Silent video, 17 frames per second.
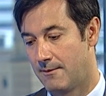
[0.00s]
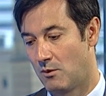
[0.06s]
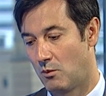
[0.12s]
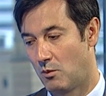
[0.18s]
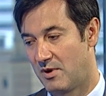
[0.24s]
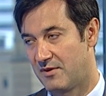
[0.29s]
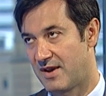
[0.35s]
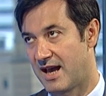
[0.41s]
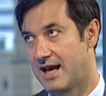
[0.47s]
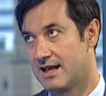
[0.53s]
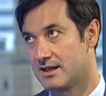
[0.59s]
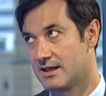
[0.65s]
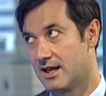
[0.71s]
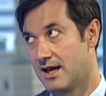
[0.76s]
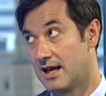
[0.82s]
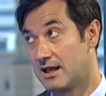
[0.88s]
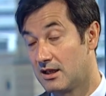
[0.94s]
we've
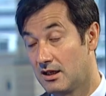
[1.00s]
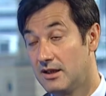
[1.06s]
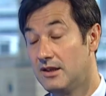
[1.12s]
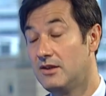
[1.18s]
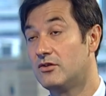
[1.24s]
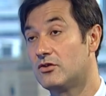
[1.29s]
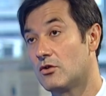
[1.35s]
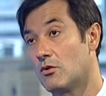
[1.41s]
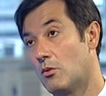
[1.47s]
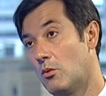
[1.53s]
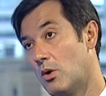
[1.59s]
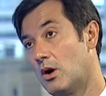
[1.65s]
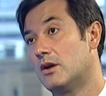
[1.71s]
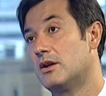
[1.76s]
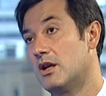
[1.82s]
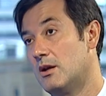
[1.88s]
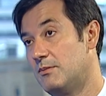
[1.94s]
had at least
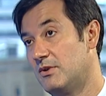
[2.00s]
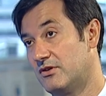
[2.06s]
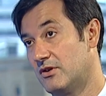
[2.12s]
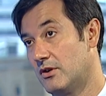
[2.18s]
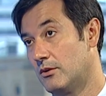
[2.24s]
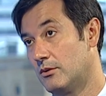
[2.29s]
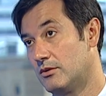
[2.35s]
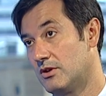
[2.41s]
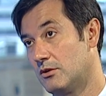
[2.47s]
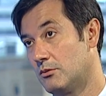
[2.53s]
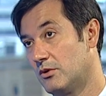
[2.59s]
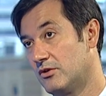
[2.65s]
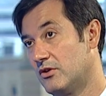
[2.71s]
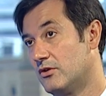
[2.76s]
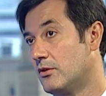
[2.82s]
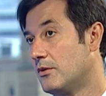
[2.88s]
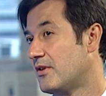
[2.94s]
one episode, it
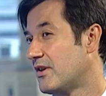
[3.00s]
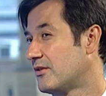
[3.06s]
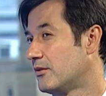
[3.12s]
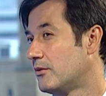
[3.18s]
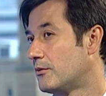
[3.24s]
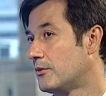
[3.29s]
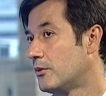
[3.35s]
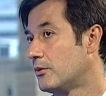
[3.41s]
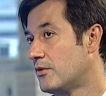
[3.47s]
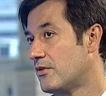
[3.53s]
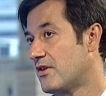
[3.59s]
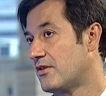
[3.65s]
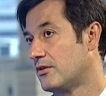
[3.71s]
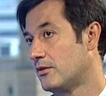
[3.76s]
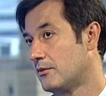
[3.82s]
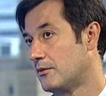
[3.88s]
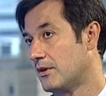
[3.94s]
was in 2004,
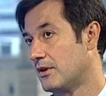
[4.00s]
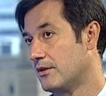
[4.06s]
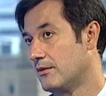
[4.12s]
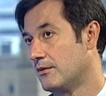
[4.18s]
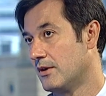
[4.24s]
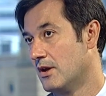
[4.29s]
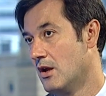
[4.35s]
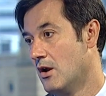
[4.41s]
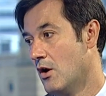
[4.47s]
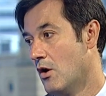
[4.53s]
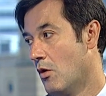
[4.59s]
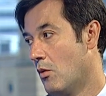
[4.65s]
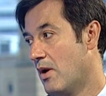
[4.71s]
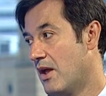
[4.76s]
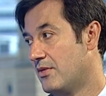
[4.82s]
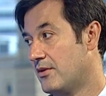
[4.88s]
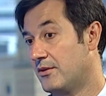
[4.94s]
2005,
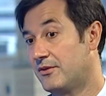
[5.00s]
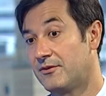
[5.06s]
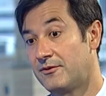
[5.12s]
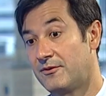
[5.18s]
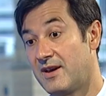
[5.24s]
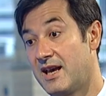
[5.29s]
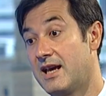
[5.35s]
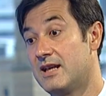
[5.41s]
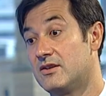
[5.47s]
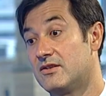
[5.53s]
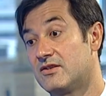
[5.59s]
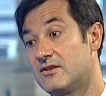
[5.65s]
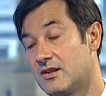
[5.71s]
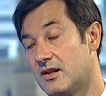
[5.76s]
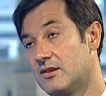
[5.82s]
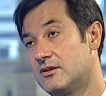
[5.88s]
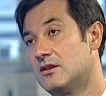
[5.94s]
when the Fed
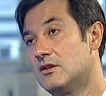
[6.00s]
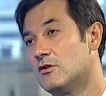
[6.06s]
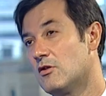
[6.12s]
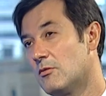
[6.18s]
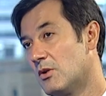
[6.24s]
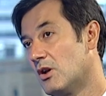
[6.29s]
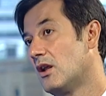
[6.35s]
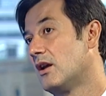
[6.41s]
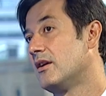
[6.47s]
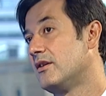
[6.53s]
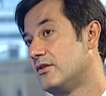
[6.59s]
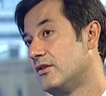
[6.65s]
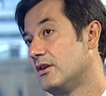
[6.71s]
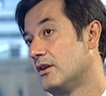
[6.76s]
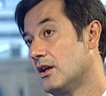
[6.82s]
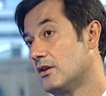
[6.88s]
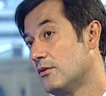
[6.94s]
started
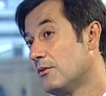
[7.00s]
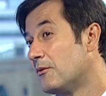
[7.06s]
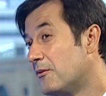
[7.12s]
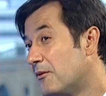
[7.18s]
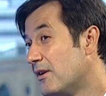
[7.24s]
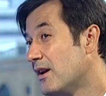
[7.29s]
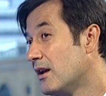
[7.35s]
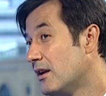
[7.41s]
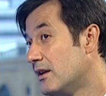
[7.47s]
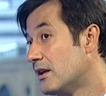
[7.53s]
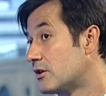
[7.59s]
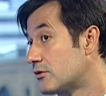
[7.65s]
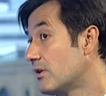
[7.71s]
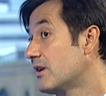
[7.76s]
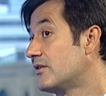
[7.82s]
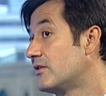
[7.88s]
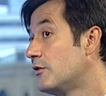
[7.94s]
normalizing at a fairly
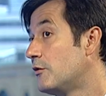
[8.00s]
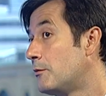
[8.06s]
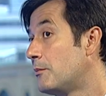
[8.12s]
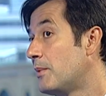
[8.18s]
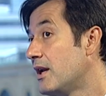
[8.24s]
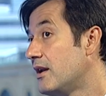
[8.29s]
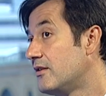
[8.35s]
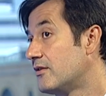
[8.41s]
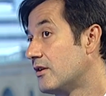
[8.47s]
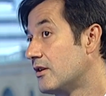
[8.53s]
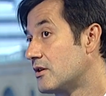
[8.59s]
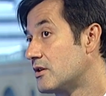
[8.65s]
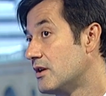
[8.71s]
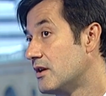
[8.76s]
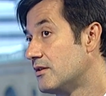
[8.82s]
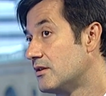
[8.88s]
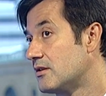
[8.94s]
aggressive pace,
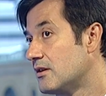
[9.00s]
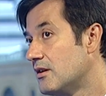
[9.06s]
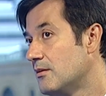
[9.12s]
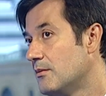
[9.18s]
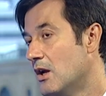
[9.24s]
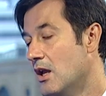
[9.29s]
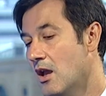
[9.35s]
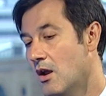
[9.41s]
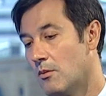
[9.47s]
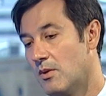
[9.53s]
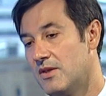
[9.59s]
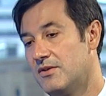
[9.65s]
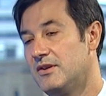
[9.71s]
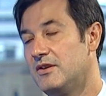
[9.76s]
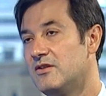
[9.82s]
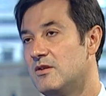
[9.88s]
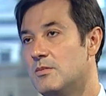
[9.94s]
actually, at the time,
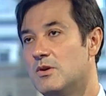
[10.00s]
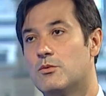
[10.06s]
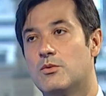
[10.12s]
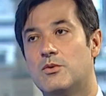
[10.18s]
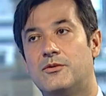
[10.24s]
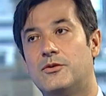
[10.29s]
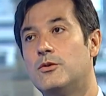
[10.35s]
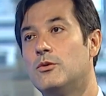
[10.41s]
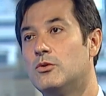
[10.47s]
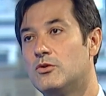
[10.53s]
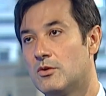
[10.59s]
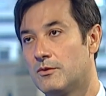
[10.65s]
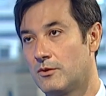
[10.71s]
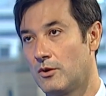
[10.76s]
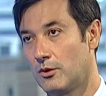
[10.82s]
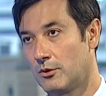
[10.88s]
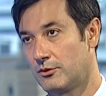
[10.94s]
when the ECB refused
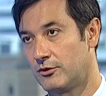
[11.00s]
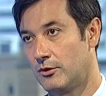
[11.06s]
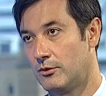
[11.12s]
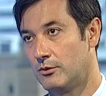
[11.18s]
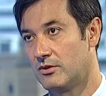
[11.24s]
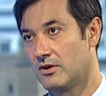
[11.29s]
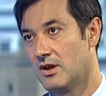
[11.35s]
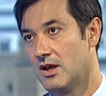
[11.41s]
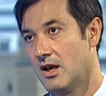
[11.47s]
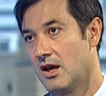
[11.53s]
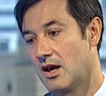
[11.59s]
to follow suit.